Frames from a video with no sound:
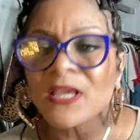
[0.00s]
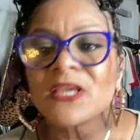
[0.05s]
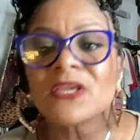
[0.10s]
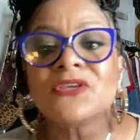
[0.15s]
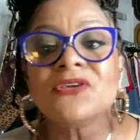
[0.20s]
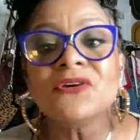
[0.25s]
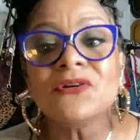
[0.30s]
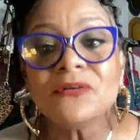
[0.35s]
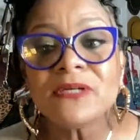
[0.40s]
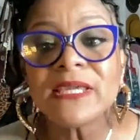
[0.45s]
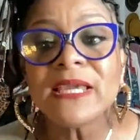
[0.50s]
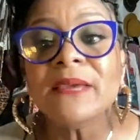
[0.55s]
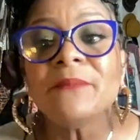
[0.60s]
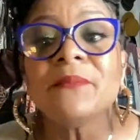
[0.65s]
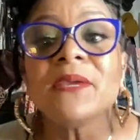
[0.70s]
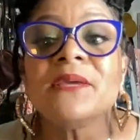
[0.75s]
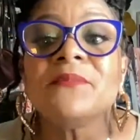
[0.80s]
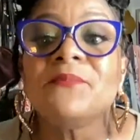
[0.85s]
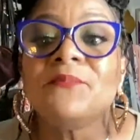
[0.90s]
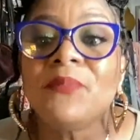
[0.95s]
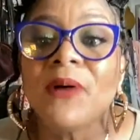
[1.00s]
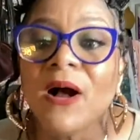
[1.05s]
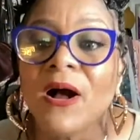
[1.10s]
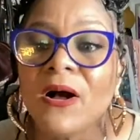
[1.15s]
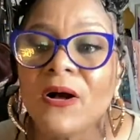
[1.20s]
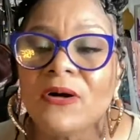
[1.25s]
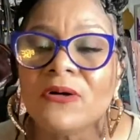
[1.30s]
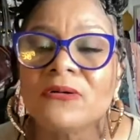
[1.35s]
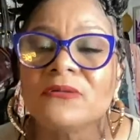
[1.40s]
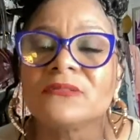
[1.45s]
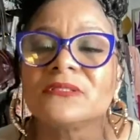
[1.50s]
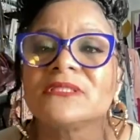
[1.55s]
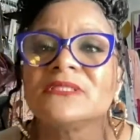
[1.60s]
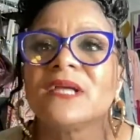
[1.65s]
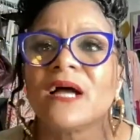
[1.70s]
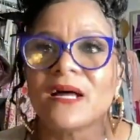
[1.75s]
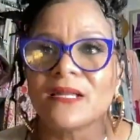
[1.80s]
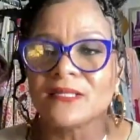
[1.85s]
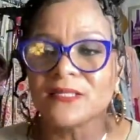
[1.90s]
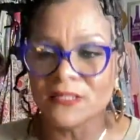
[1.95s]
You can be bold.
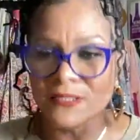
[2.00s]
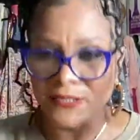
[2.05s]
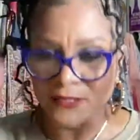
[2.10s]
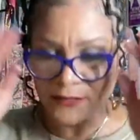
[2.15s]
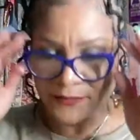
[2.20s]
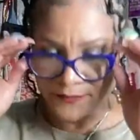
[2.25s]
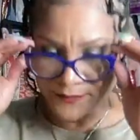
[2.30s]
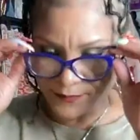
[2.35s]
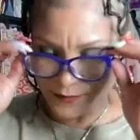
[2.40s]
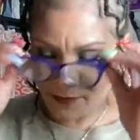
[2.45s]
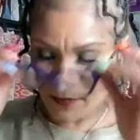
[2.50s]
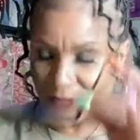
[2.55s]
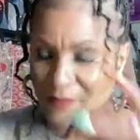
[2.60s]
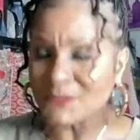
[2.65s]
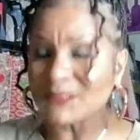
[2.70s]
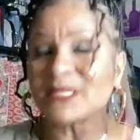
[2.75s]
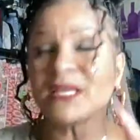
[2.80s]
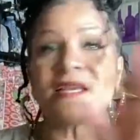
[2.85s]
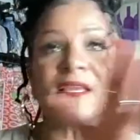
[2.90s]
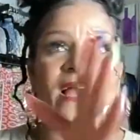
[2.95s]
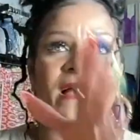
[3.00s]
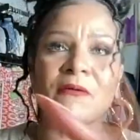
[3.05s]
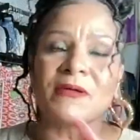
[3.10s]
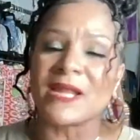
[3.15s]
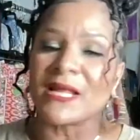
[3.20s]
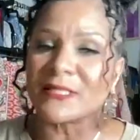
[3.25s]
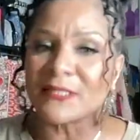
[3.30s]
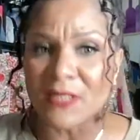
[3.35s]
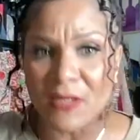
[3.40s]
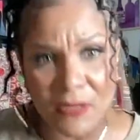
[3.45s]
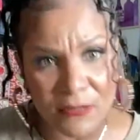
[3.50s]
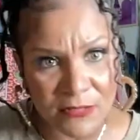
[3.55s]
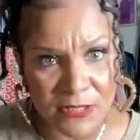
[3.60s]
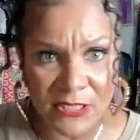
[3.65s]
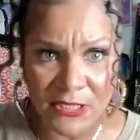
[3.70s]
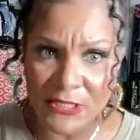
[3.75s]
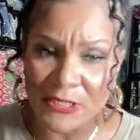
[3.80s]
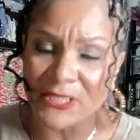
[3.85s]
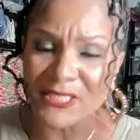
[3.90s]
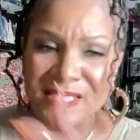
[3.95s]
Y'all look. Let me tell y'all what I told
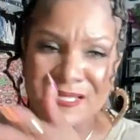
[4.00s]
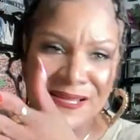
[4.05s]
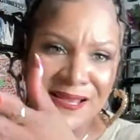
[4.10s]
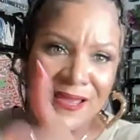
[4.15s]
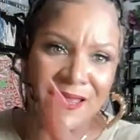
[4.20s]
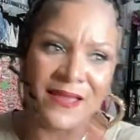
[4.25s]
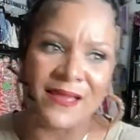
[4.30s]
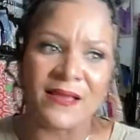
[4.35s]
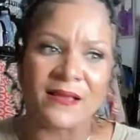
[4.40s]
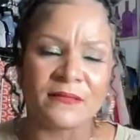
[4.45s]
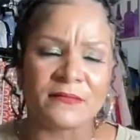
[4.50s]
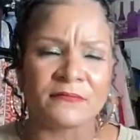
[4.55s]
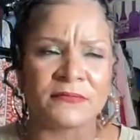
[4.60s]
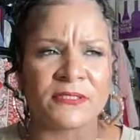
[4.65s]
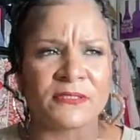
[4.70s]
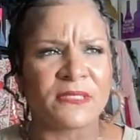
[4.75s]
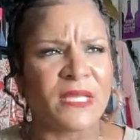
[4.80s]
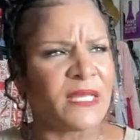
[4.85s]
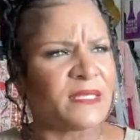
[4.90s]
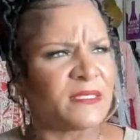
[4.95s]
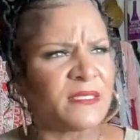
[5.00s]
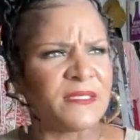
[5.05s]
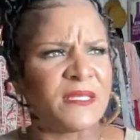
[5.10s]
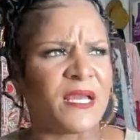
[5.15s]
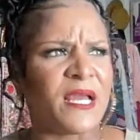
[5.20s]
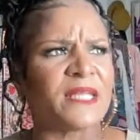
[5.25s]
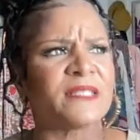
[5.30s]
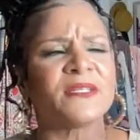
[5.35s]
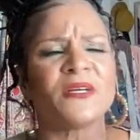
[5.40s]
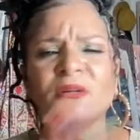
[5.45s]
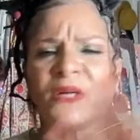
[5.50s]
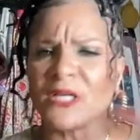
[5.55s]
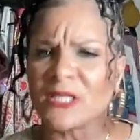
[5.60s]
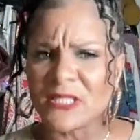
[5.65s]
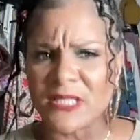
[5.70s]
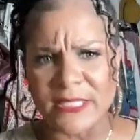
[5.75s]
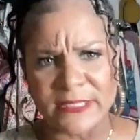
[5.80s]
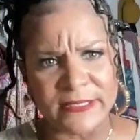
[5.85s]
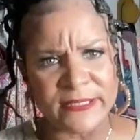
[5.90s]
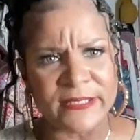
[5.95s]
Tina today. Well, not today. I told her
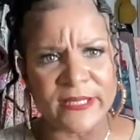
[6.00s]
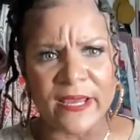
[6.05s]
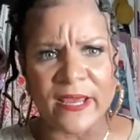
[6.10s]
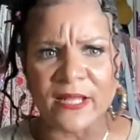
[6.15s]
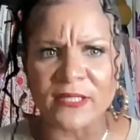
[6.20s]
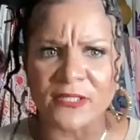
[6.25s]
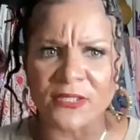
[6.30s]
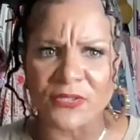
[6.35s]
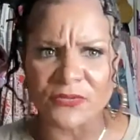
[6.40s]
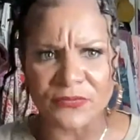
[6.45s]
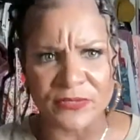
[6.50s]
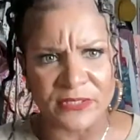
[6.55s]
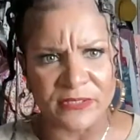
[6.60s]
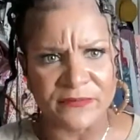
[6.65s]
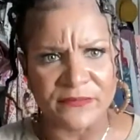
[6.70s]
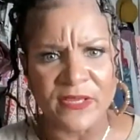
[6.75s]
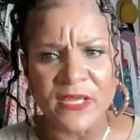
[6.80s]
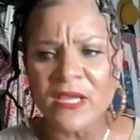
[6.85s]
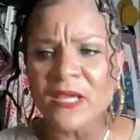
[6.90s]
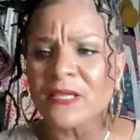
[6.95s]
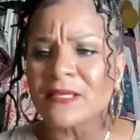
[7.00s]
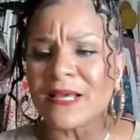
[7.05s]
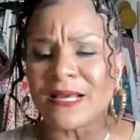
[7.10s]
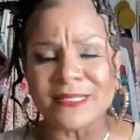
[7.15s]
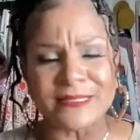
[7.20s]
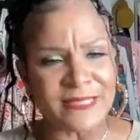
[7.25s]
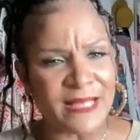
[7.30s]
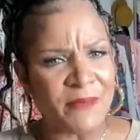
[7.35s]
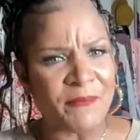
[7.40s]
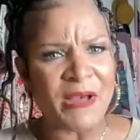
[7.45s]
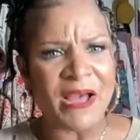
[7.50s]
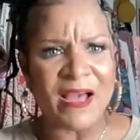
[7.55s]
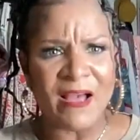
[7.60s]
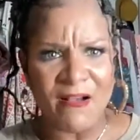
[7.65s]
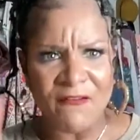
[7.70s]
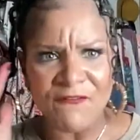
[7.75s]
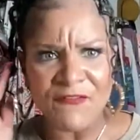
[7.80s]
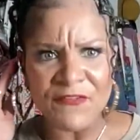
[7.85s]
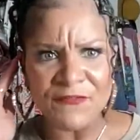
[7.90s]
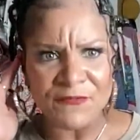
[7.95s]
yesterday at the trip. Y'all saw my
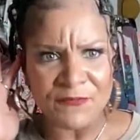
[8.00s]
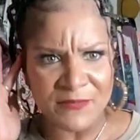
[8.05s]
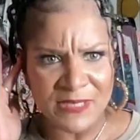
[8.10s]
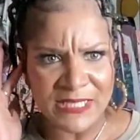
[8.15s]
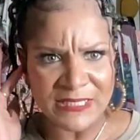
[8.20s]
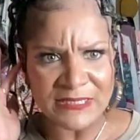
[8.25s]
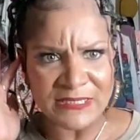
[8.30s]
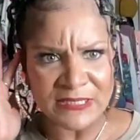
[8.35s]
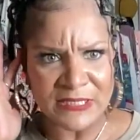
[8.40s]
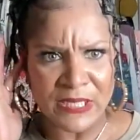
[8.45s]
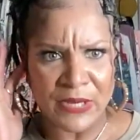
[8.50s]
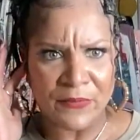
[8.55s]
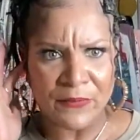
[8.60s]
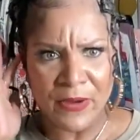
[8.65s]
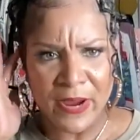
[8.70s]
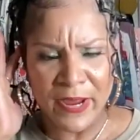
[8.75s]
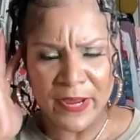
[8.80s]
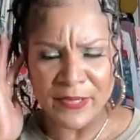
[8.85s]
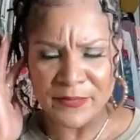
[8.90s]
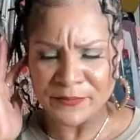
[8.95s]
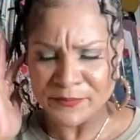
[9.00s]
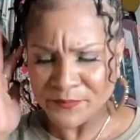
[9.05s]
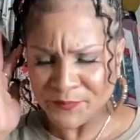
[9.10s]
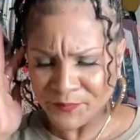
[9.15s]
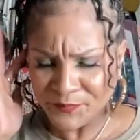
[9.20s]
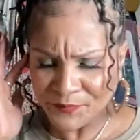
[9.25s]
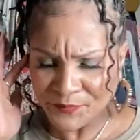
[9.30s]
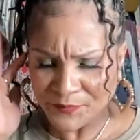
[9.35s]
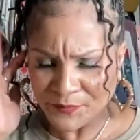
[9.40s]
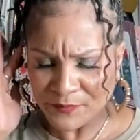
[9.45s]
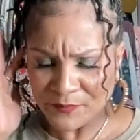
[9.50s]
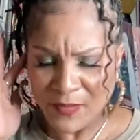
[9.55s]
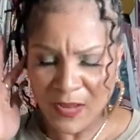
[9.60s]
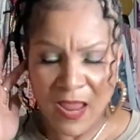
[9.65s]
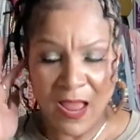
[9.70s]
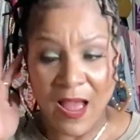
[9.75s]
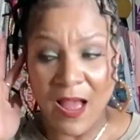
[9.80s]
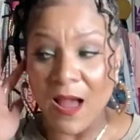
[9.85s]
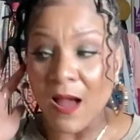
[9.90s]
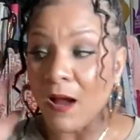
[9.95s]
outfit from yesterday, right?
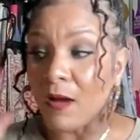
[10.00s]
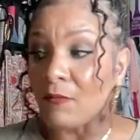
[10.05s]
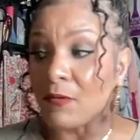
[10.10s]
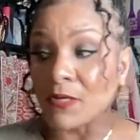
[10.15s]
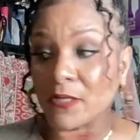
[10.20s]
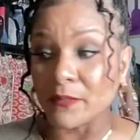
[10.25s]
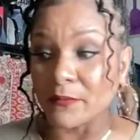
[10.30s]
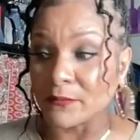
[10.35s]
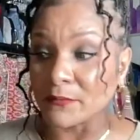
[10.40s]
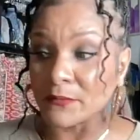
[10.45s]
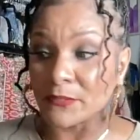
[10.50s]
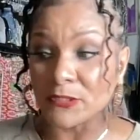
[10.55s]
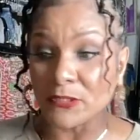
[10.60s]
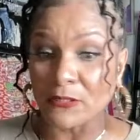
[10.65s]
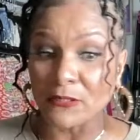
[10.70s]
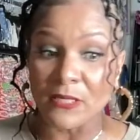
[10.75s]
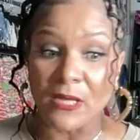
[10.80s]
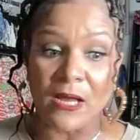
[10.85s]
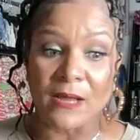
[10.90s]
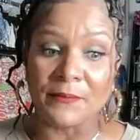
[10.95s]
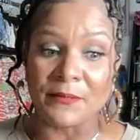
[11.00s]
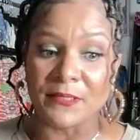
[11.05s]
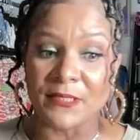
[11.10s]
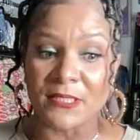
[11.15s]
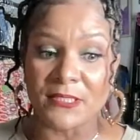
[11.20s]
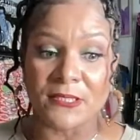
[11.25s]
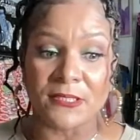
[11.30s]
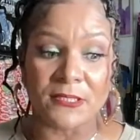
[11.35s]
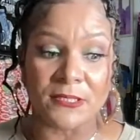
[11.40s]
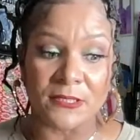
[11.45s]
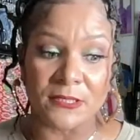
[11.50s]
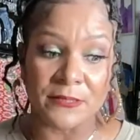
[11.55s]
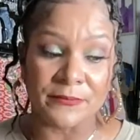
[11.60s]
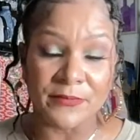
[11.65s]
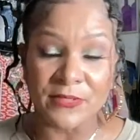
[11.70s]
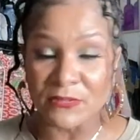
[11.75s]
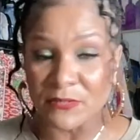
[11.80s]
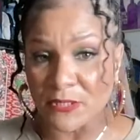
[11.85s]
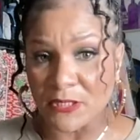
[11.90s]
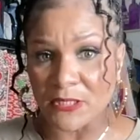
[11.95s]
I don't want to show y'all because the
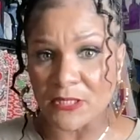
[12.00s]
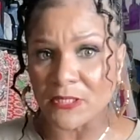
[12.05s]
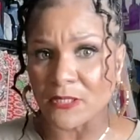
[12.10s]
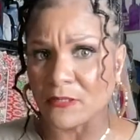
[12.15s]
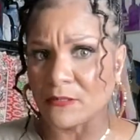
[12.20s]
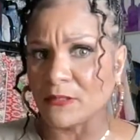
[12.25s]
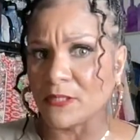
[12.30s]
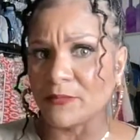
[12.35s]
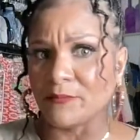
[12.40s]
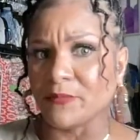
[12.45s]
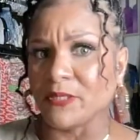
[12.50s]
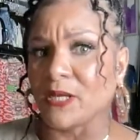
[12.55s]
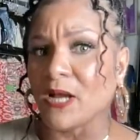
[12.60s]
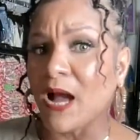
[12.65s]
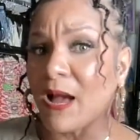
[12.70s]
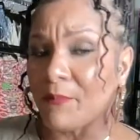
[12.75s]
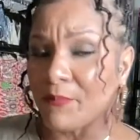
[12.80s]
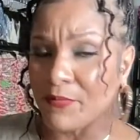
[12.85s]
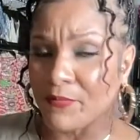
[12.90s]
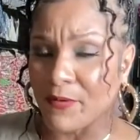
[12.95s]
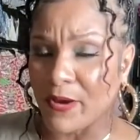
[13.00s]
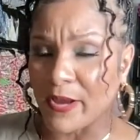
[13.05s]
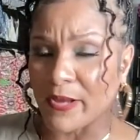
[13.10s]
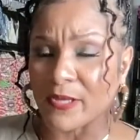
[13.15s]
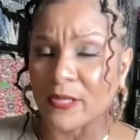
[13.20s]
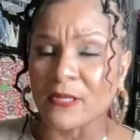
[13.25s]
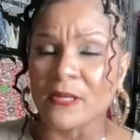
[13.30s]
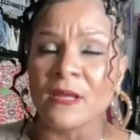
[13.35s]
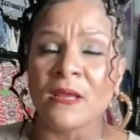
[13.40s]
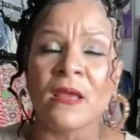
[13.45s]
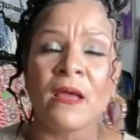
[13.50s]
music don't get me copyrighted.